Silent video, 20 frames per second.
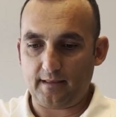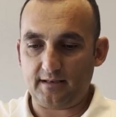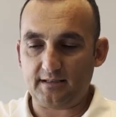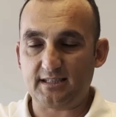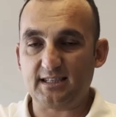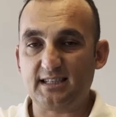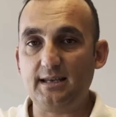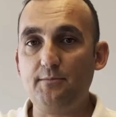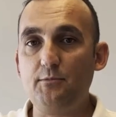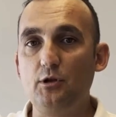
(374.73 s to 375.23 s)

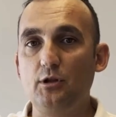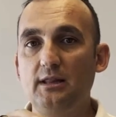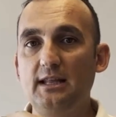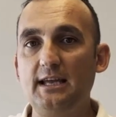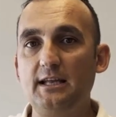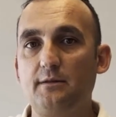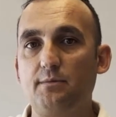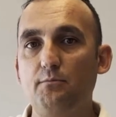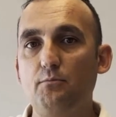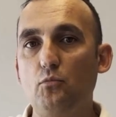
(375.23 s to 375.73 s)

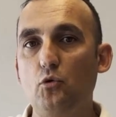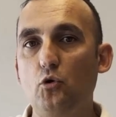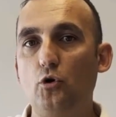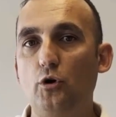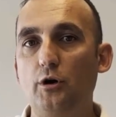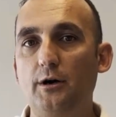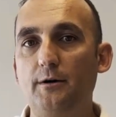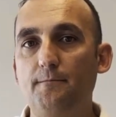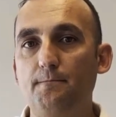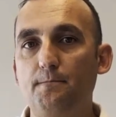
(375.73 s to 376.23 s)
stimulates
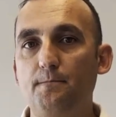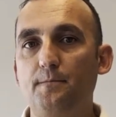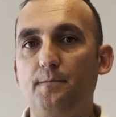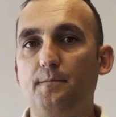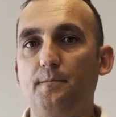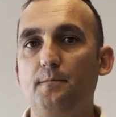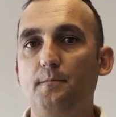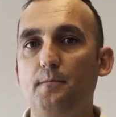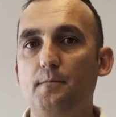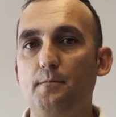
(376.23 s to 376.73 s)
more
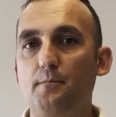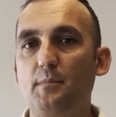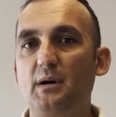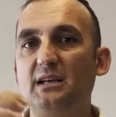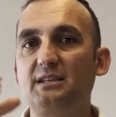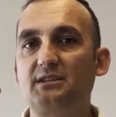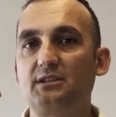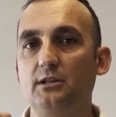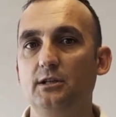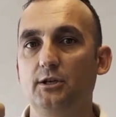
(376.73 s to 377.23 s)

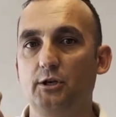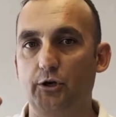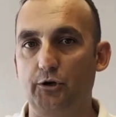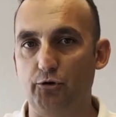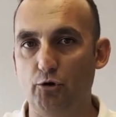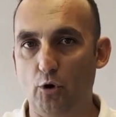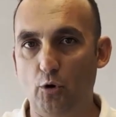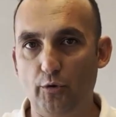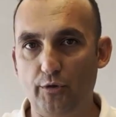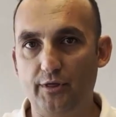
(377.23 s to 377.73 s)
muscle
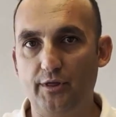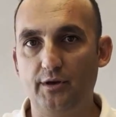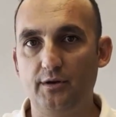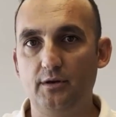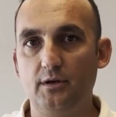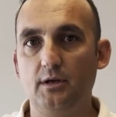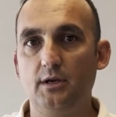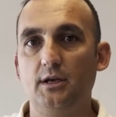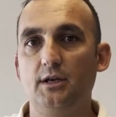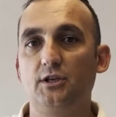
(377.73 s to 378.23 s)
growth.
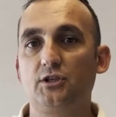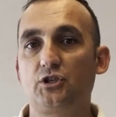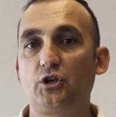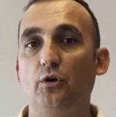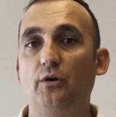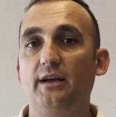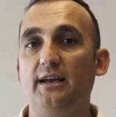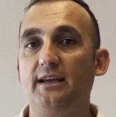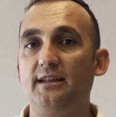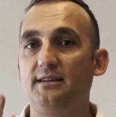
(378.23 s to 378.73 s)

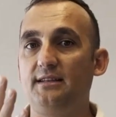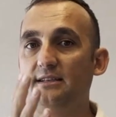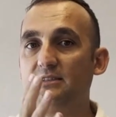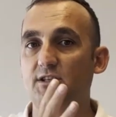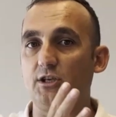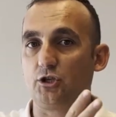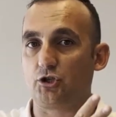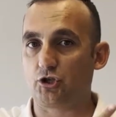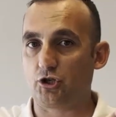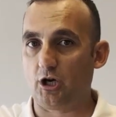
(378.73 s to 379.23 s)
So it is
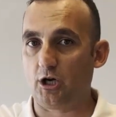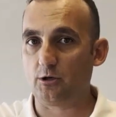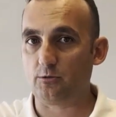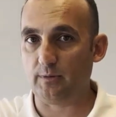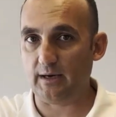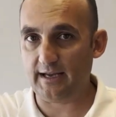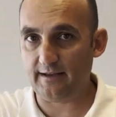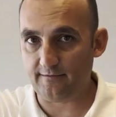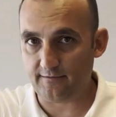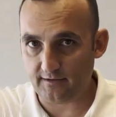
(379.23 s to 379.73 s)
a
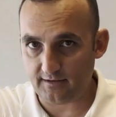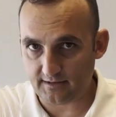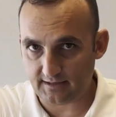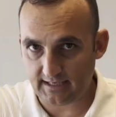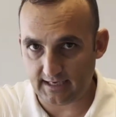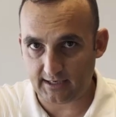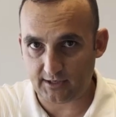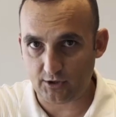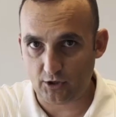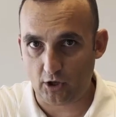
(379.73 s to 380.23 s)
shockwave
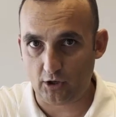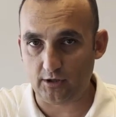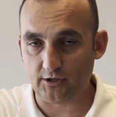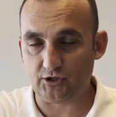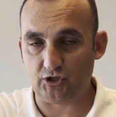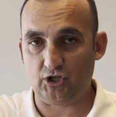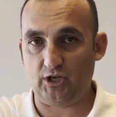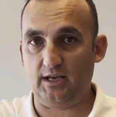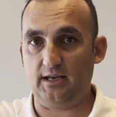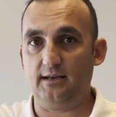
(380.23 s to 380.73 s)

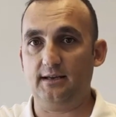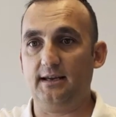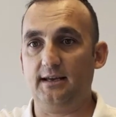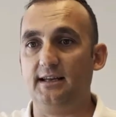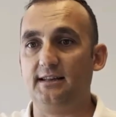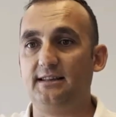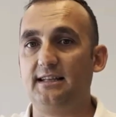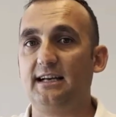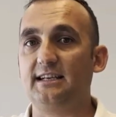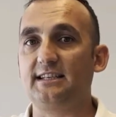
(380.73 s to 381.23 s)
technology.
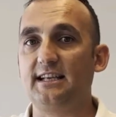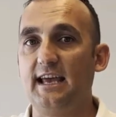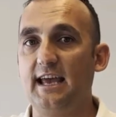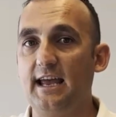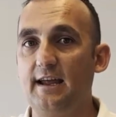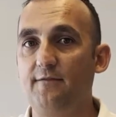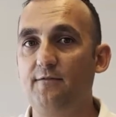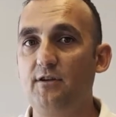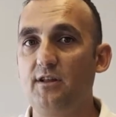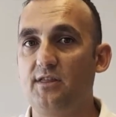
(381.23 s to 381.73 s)
It does
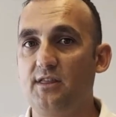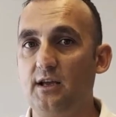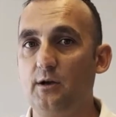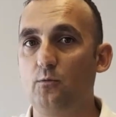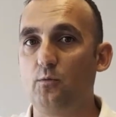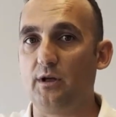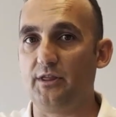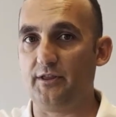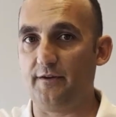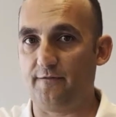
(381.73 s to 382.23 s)
everything
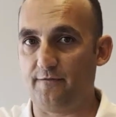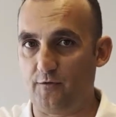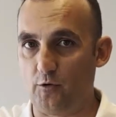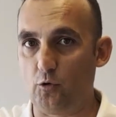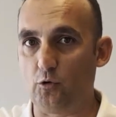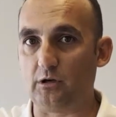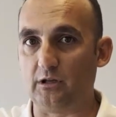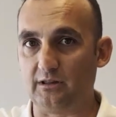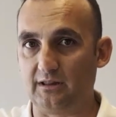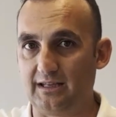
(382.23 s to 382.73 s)
what the
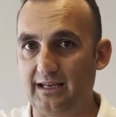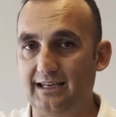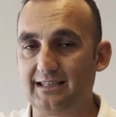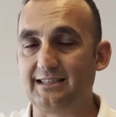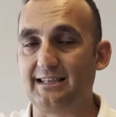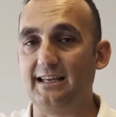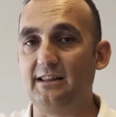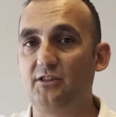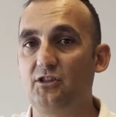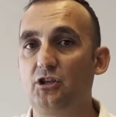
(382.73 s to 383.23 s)
focal
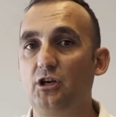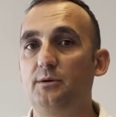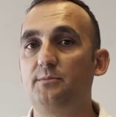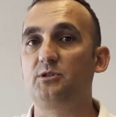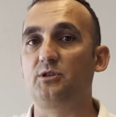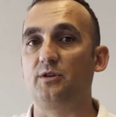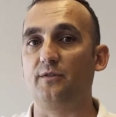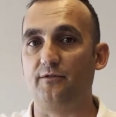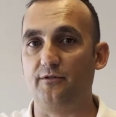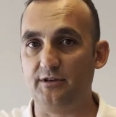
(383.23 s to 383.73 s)
does in
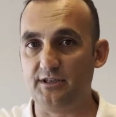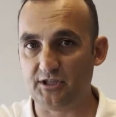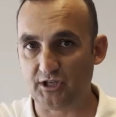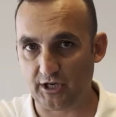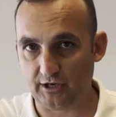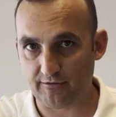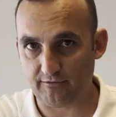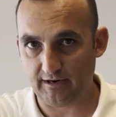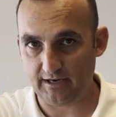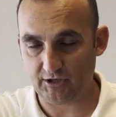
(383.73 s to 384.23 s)
terms of
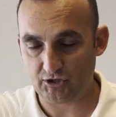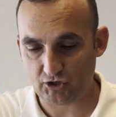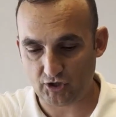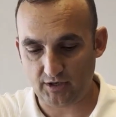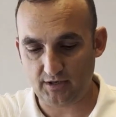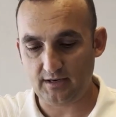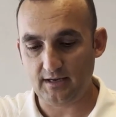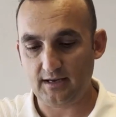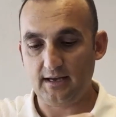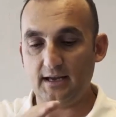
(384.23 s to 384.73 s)

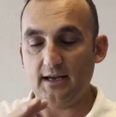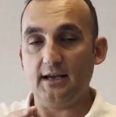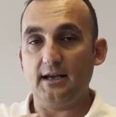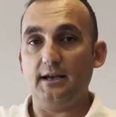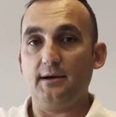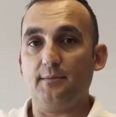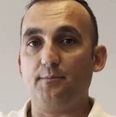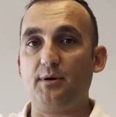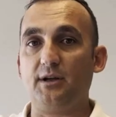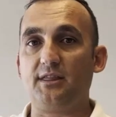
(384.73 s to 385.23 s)
regeneration.
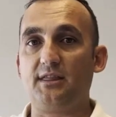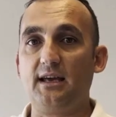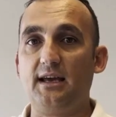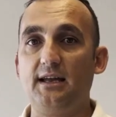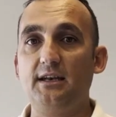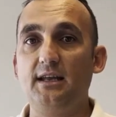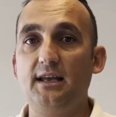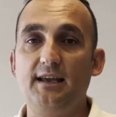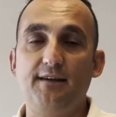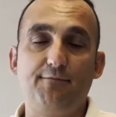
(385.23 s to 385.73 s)
But
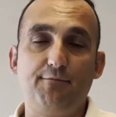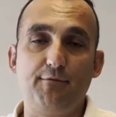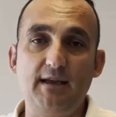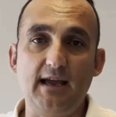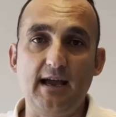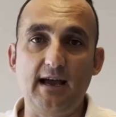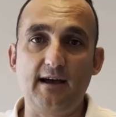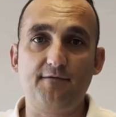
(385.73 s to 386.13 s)
then if you